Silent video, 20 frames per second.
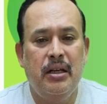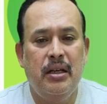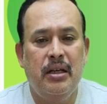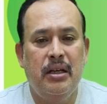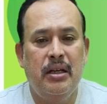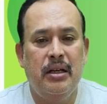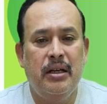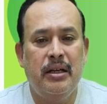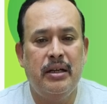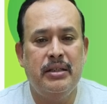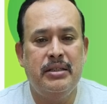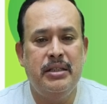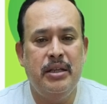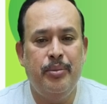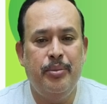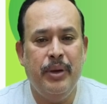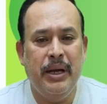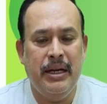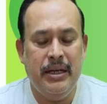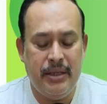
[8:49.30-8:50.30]

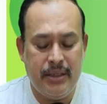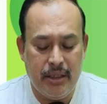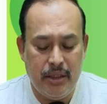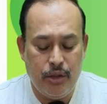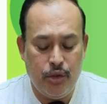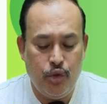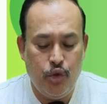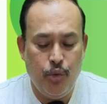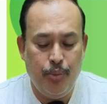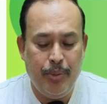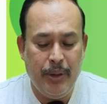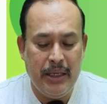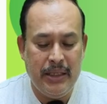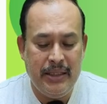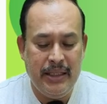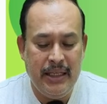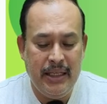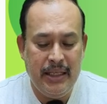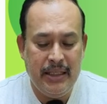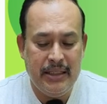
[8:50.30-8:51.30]
recipient to pay
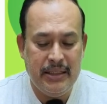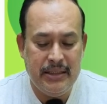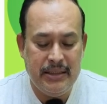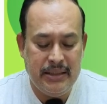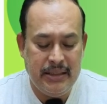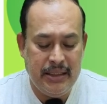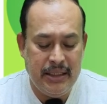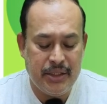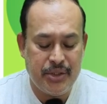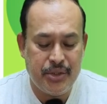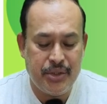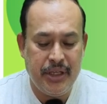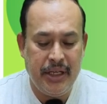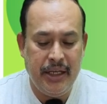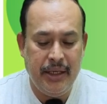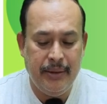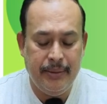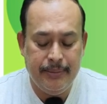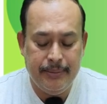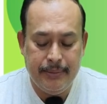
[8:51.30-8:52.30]
the GST?
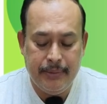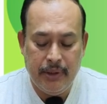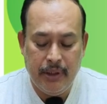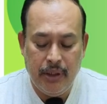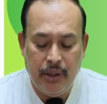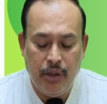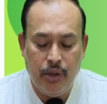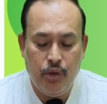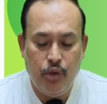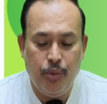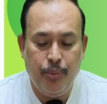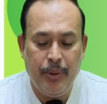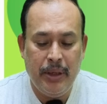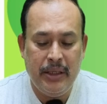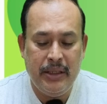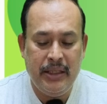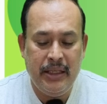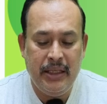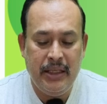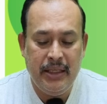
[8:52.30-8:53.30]
To pay
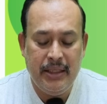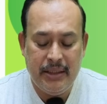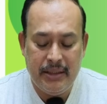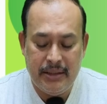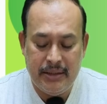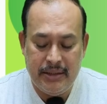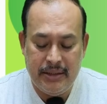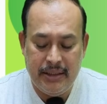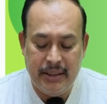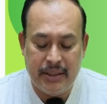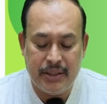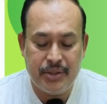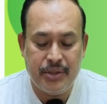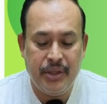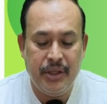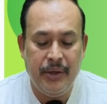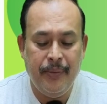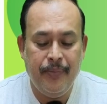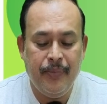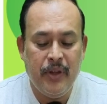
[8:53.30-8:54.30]
the GST.
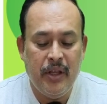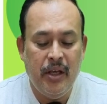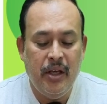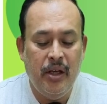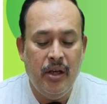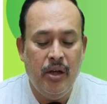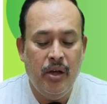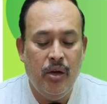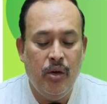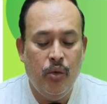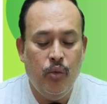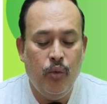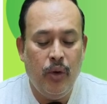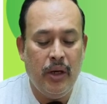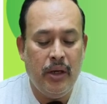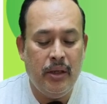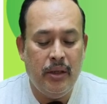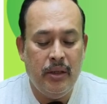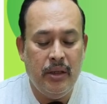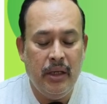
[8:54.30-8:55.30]
1.
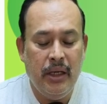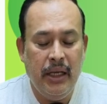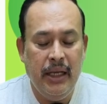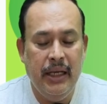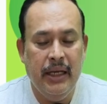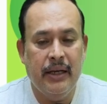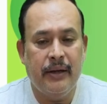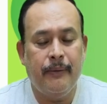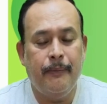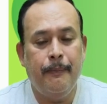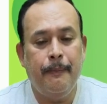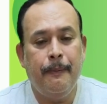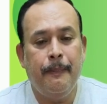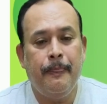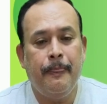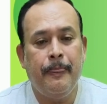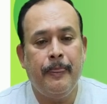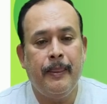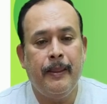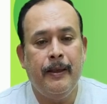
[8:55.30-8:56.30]
Here,
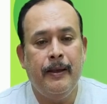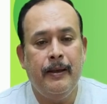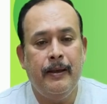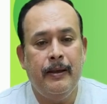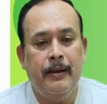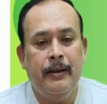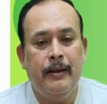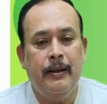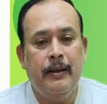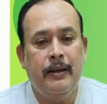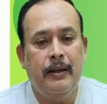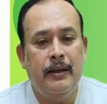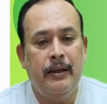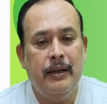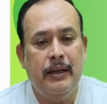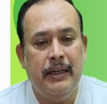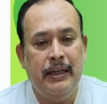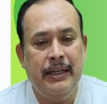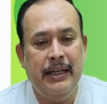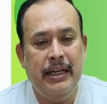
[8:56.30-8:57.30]

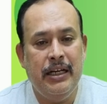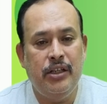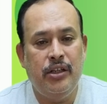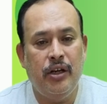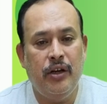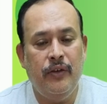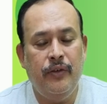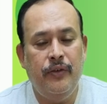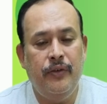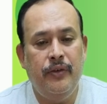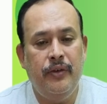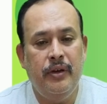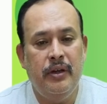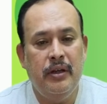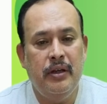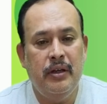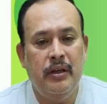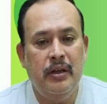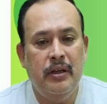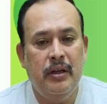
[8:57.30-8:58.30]
date of
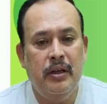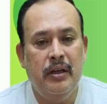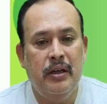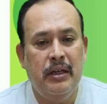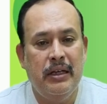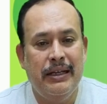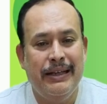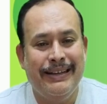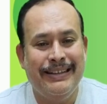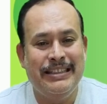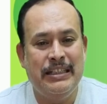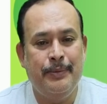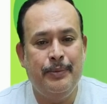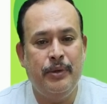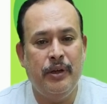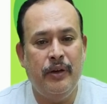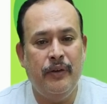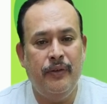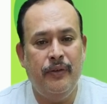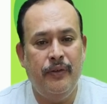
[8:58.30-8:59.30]
receipt
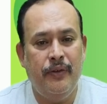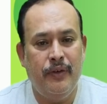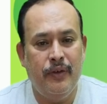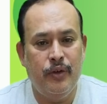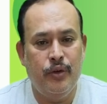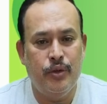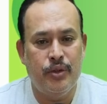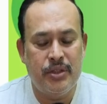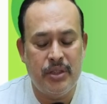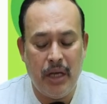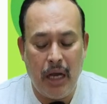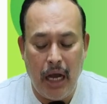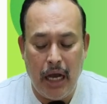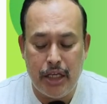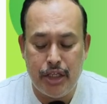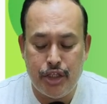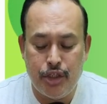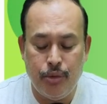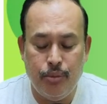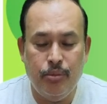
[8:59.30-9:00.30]
of goods.
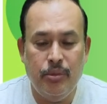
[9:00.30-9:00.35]
Assume